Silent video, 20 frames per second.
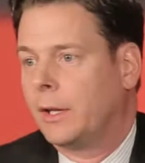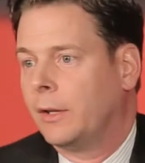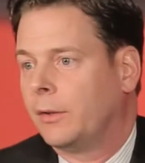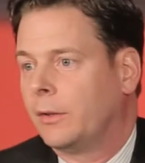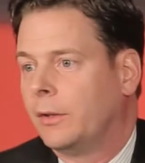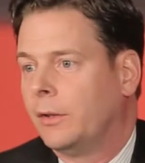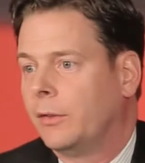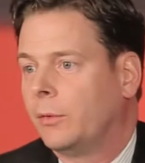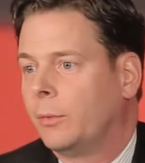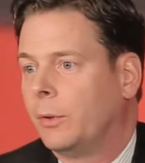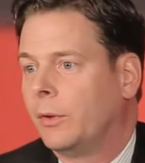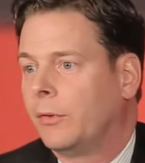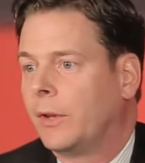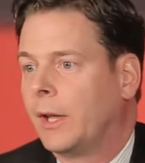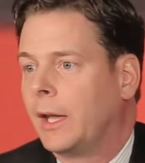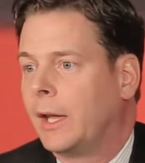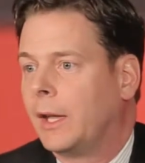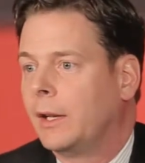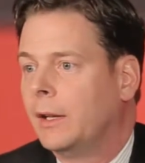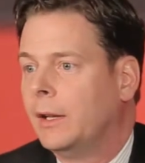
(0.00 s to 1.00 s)
as Liz was
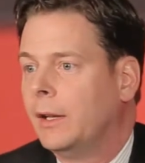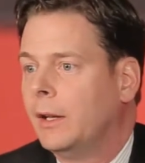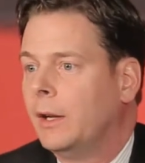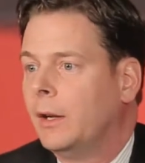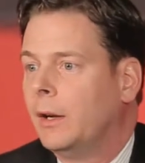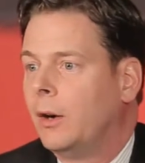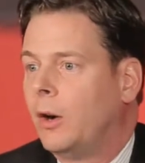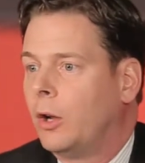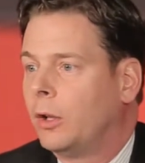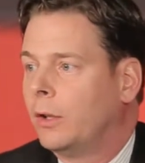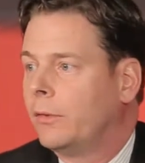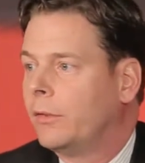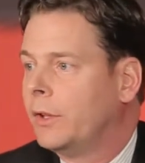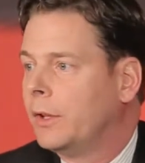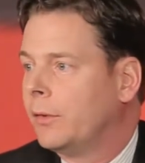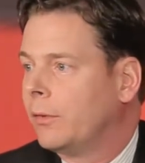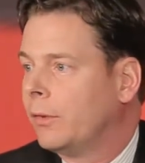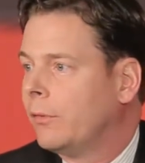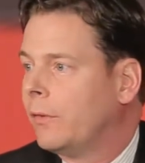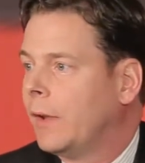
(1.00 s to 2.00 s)
saying, all of the
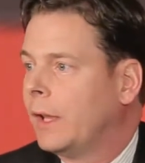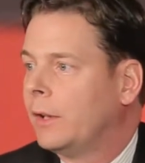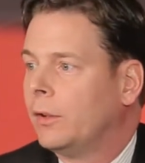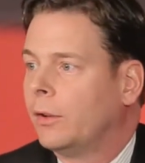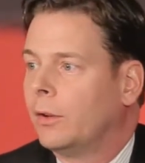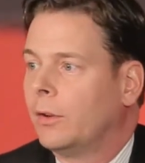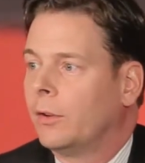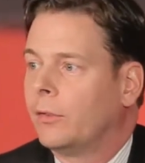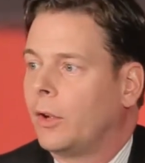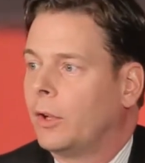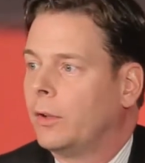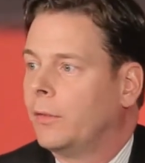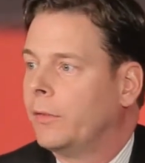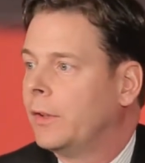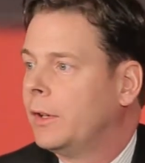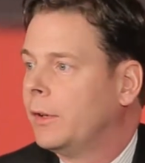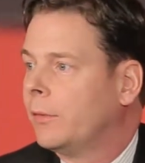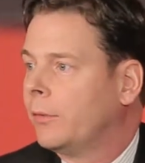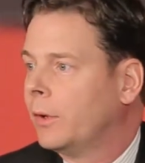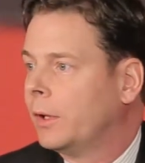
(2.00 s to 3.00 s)
different vendors, all of
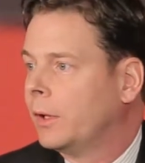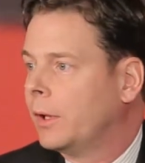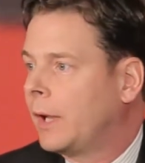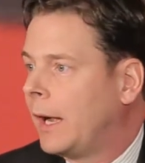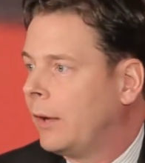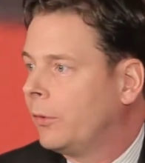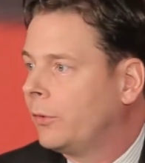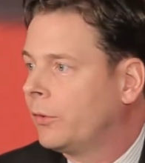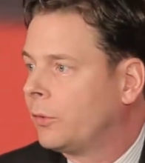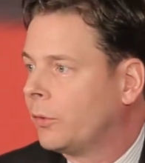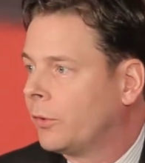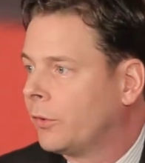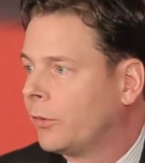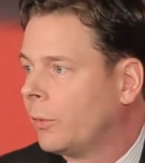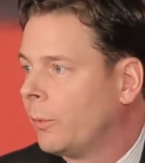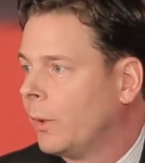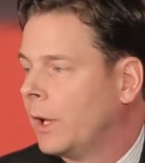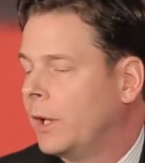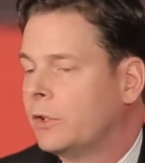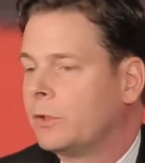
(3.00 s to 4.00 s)
the different outsourced
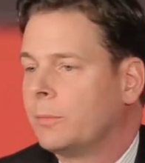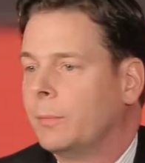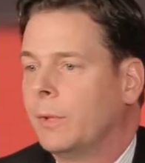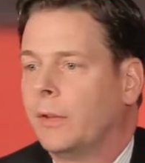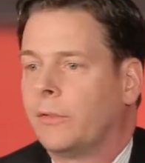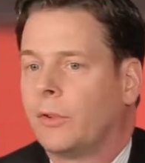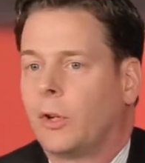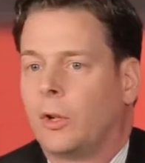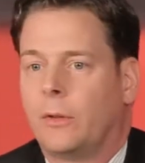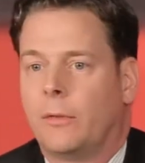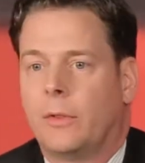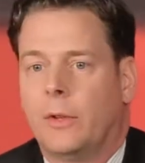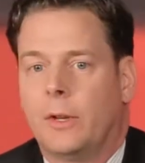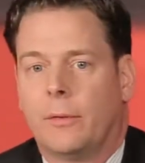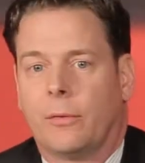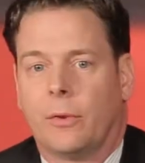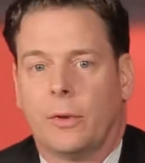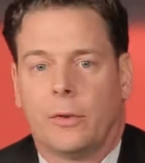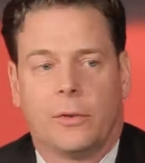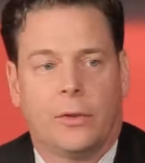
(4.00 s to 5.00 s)
arrangements, all of the
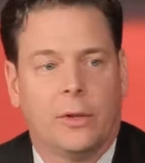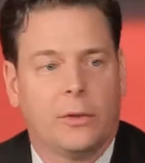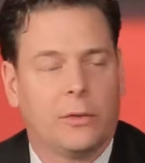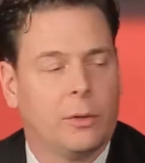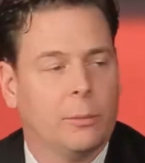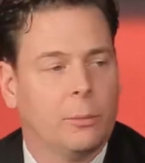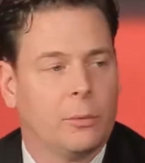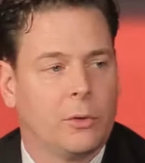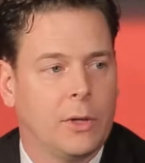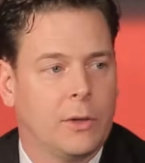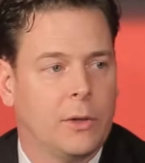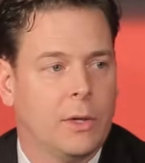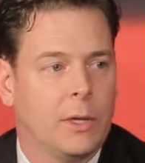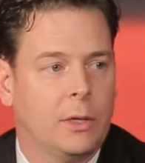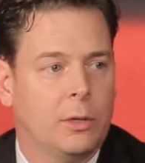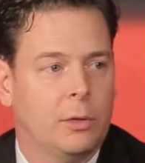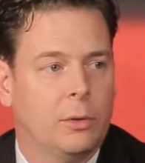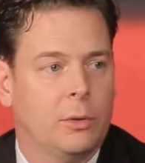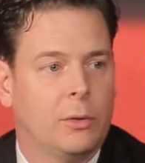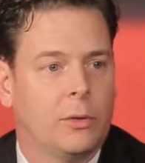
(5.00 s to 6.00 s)
different systems that they
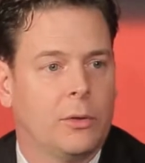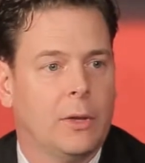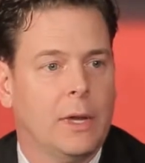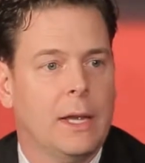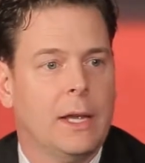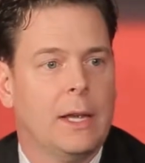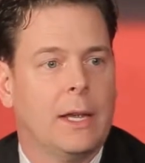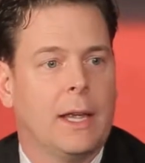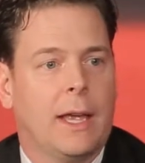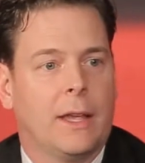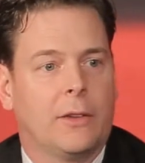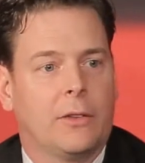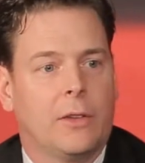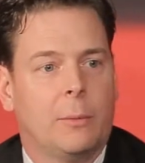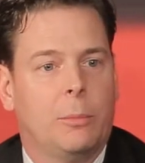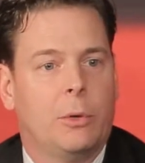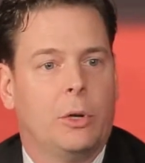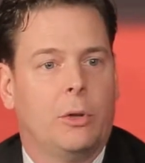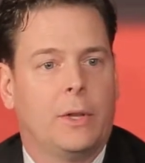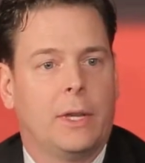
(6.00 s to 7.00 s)
use as
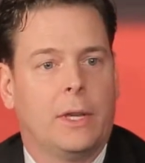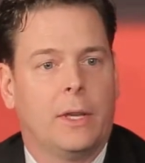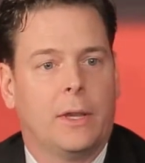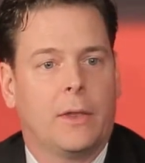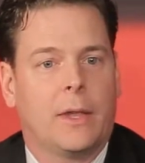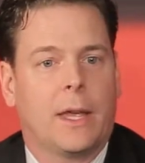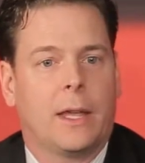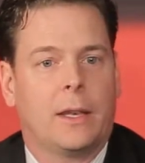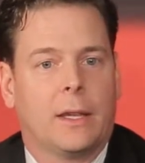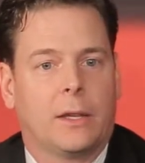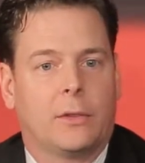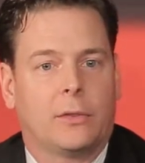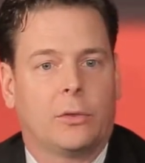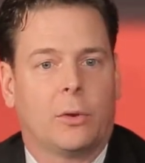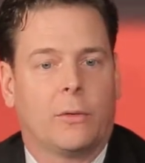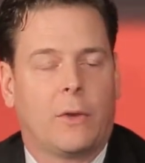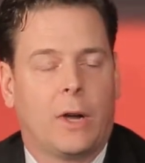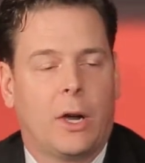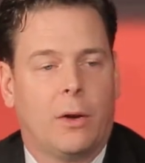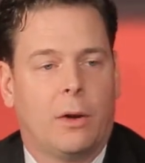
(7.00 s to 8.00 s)
they build that
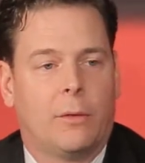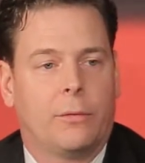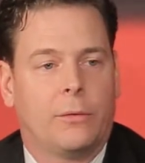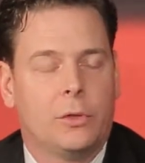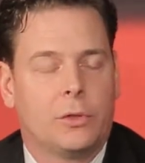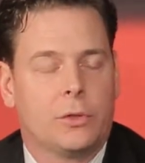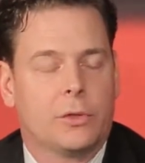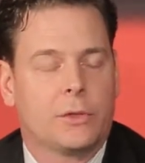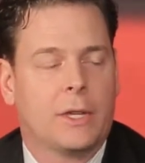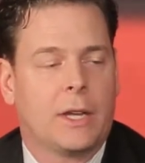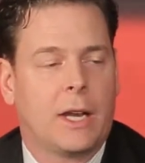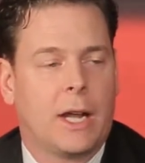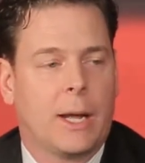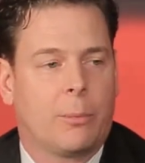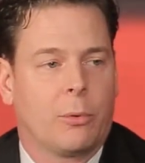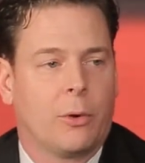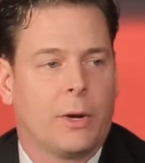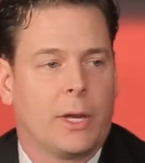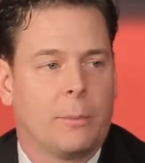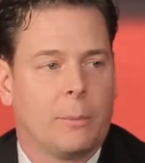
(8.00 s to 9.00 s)
sort of future state
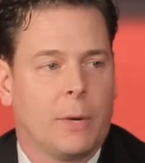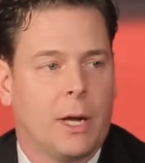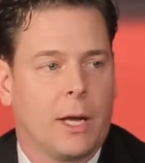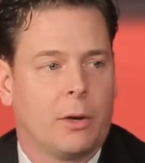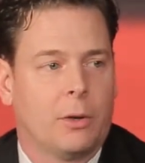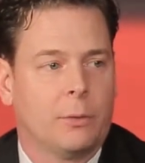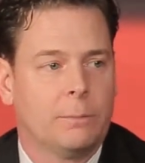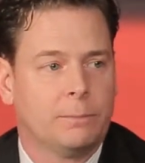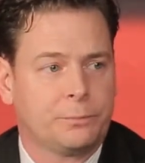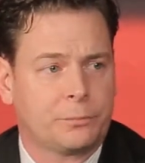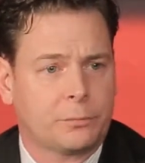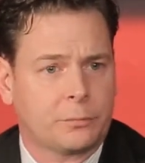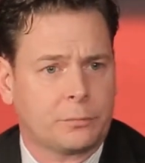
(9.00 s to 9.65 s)
operating model.